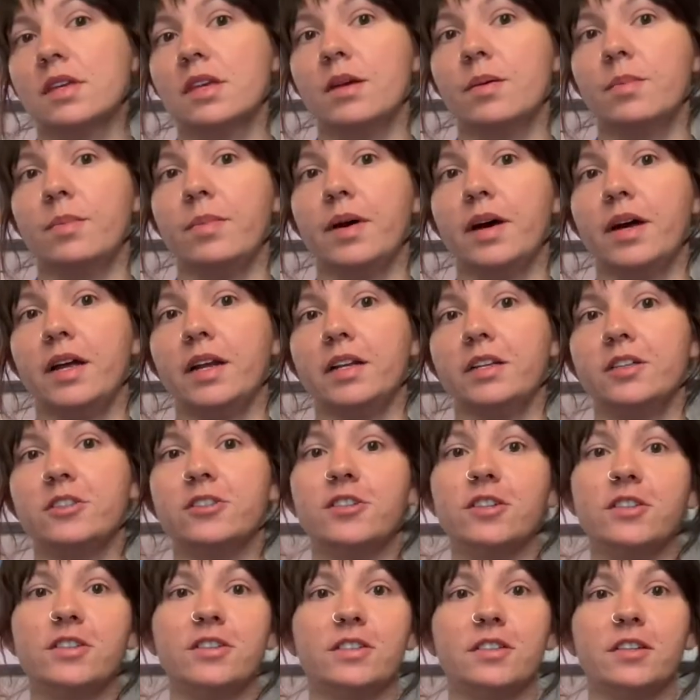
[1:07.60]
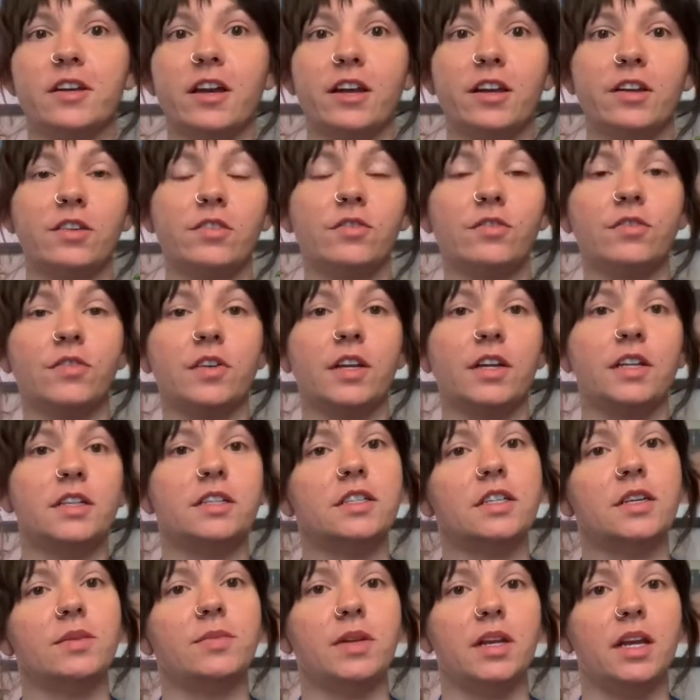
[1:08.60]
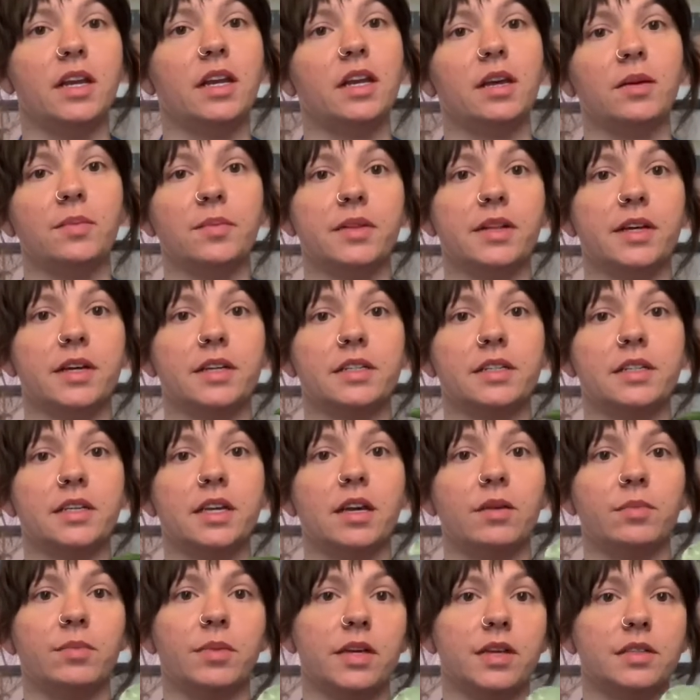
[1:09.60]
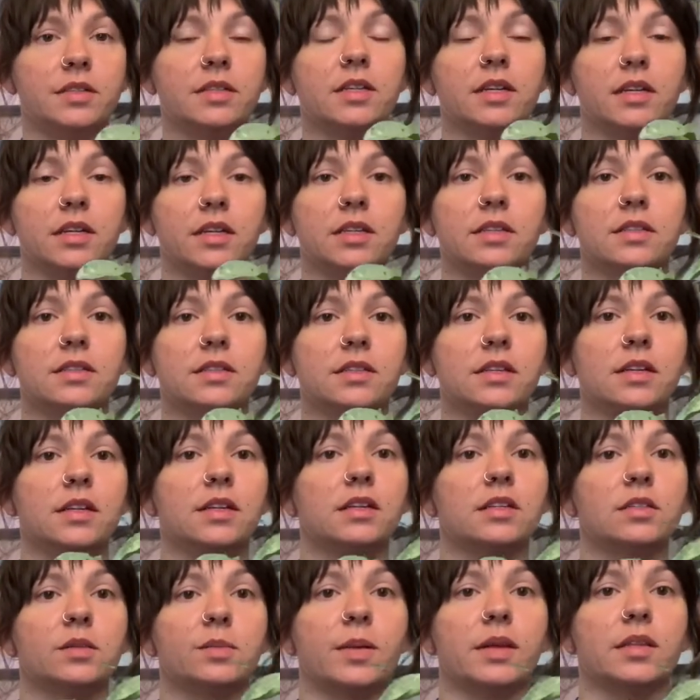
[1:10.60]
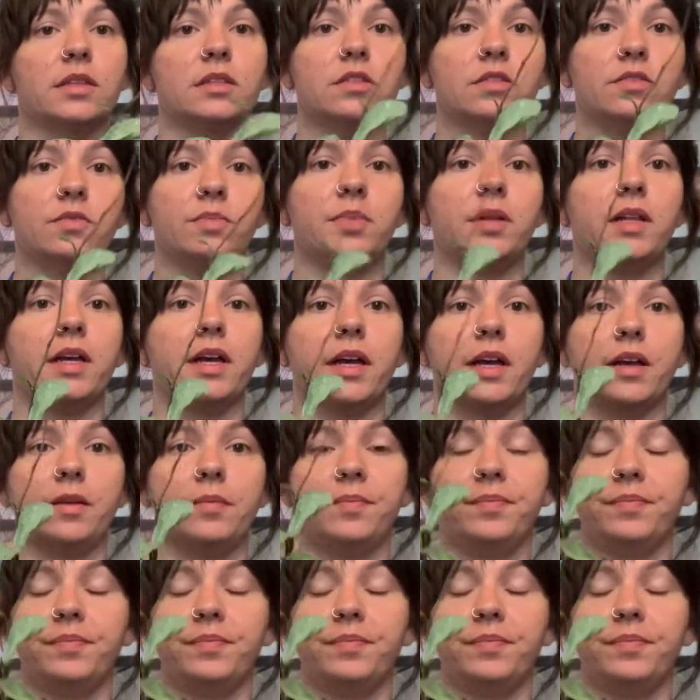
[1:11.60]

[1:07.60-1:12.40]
but it's just kind of an intimidating plant to get because it is an expensive plant.